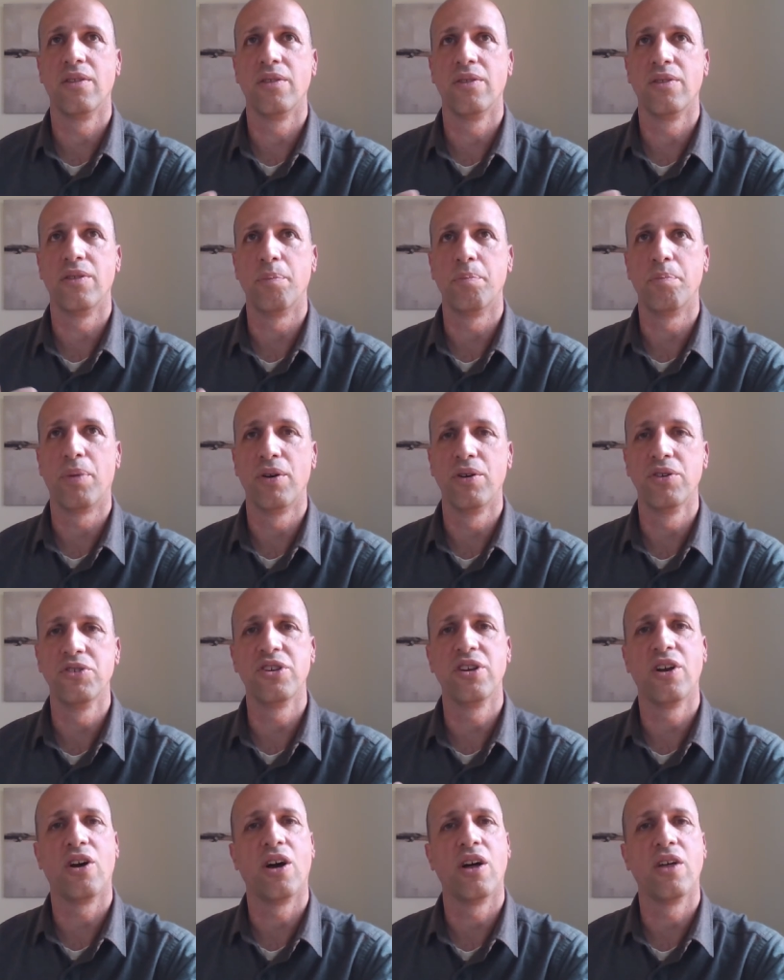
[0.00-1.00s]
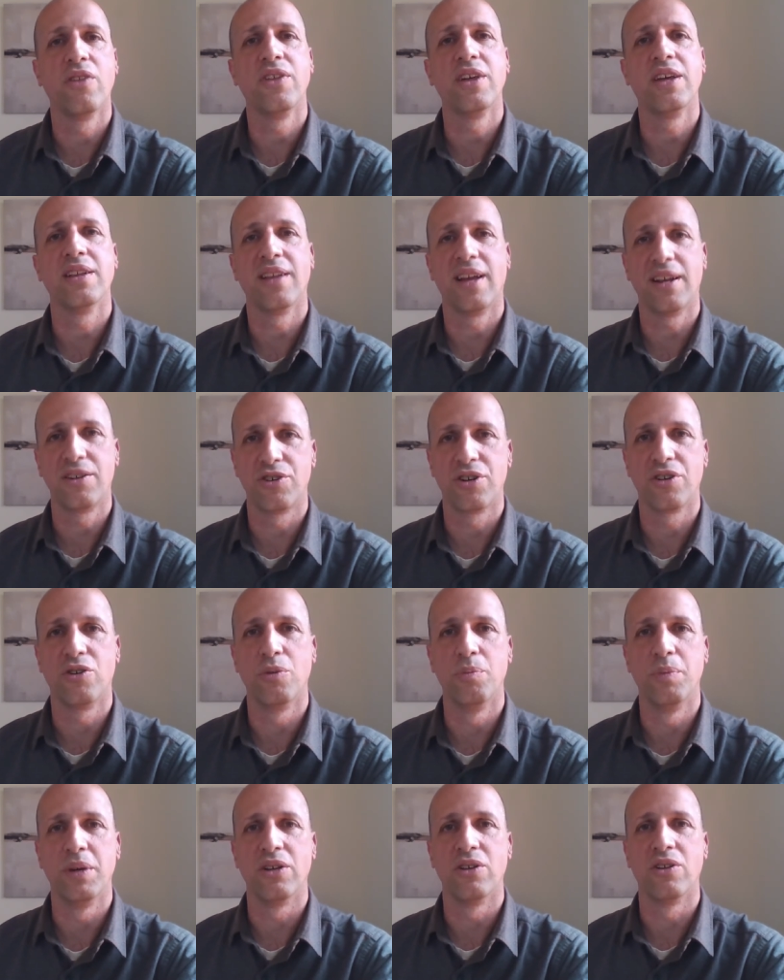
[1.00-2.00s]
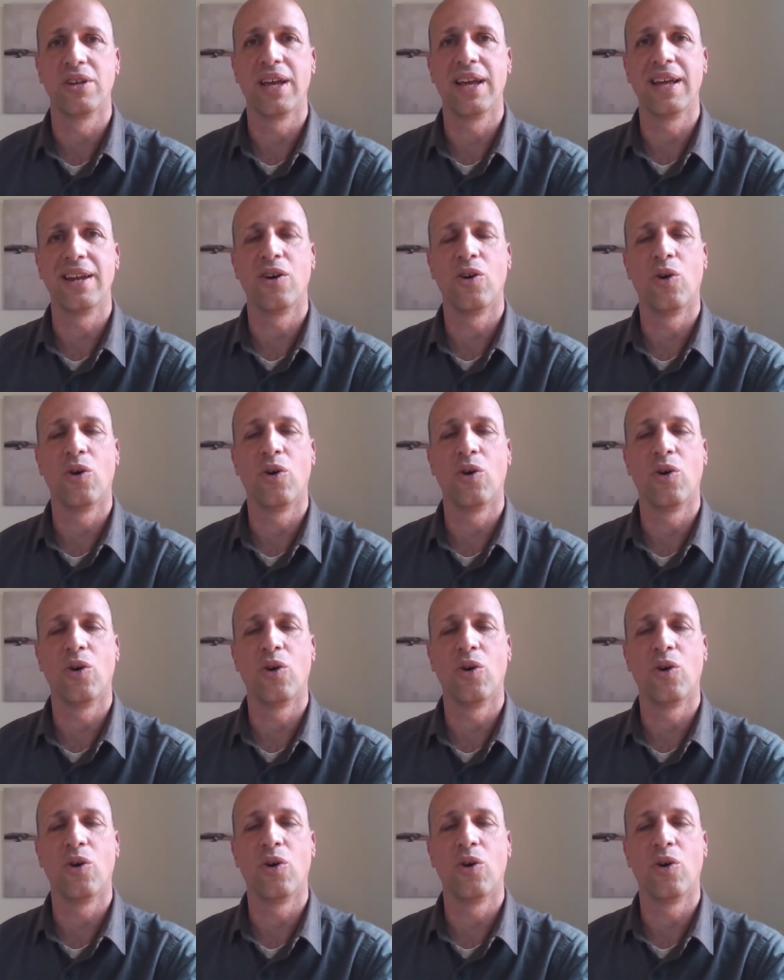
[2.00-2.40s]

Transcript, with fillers: the person on the electrical bill can